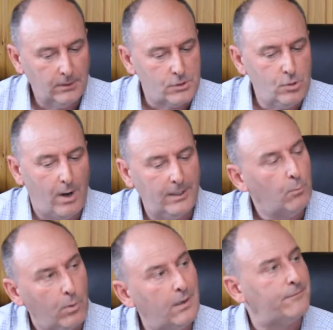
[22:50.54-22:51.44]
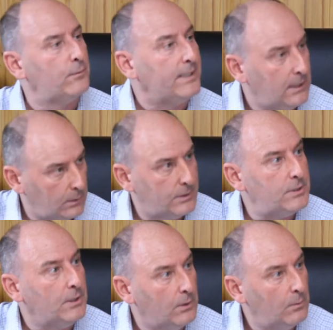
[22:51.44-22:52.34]
They'll join and work for a year or
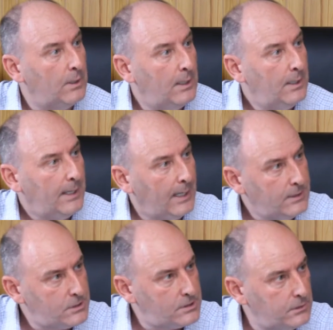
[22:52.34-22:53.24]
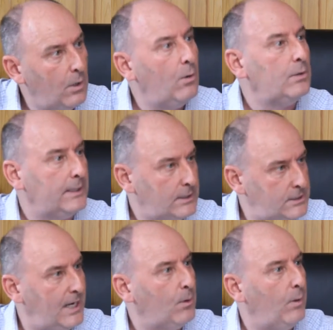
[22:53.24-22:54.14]
two and slowly
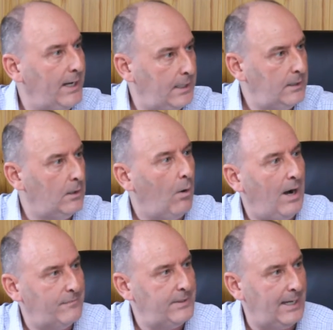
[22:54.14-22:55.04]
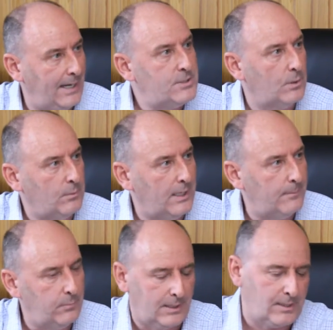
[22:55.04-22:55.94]
segue, off that exit ramp.
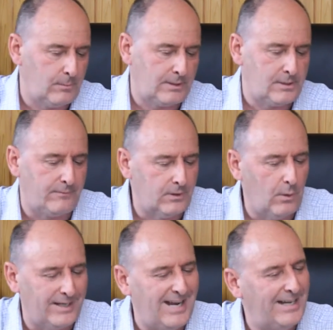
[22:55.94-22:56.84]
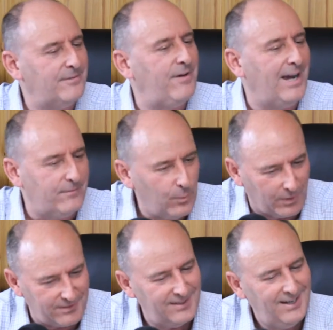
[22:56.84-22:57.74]
Let's say if you're going 95
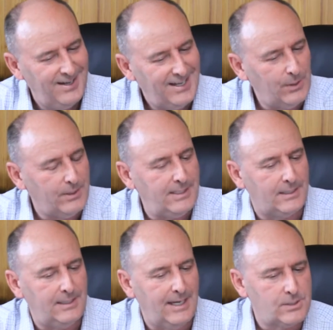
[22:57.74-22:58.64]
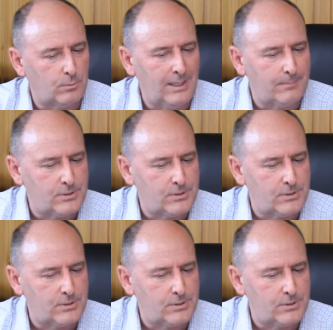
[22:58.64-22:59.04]
north, you take the exit ramp.